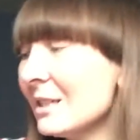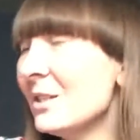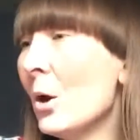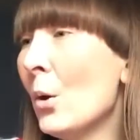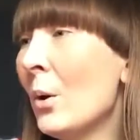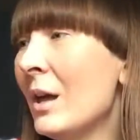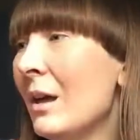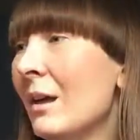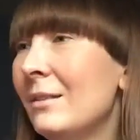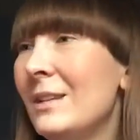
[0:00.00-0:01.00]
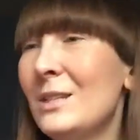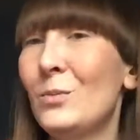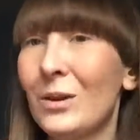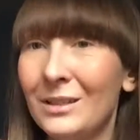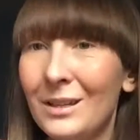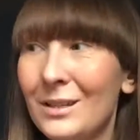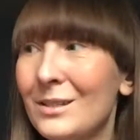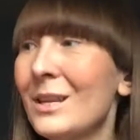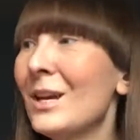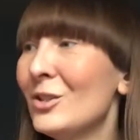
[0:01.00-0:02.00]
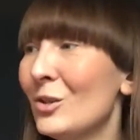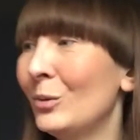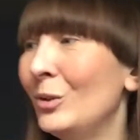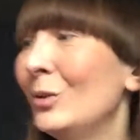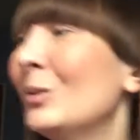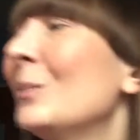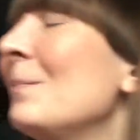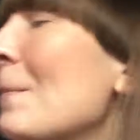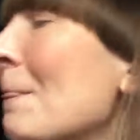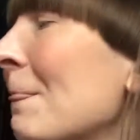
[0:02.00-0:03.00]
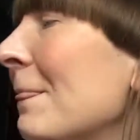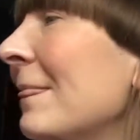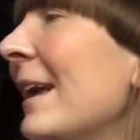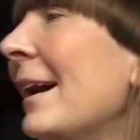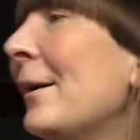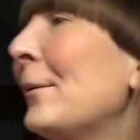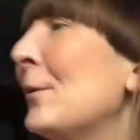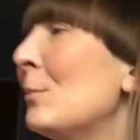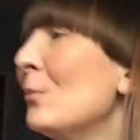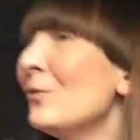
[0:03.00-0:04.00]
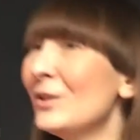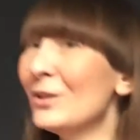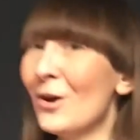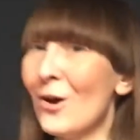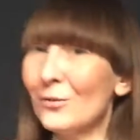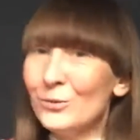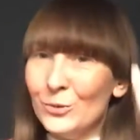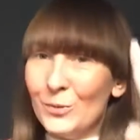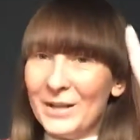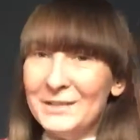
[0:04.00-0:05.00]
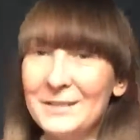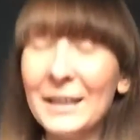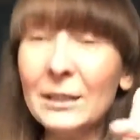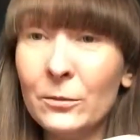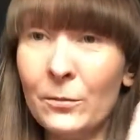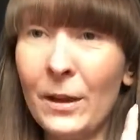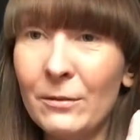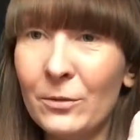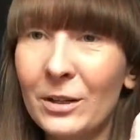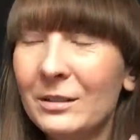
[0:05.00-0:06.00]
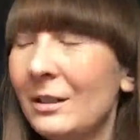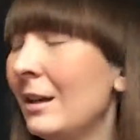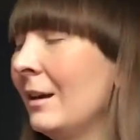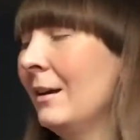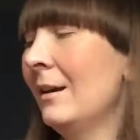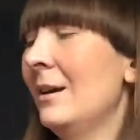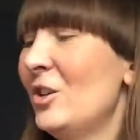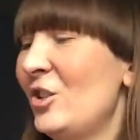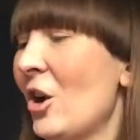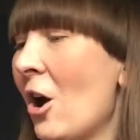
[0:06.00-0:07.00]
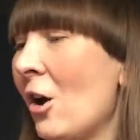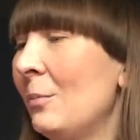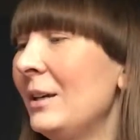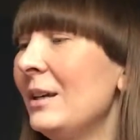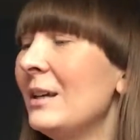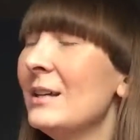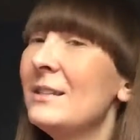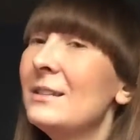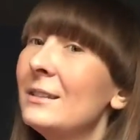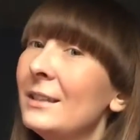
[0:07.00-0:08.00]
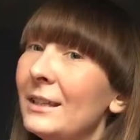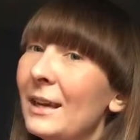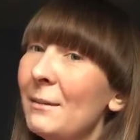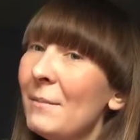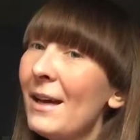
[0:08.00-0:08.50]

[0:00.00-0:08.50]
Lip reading: So this one is so cute. Now, moving on to my second favorite shop is TK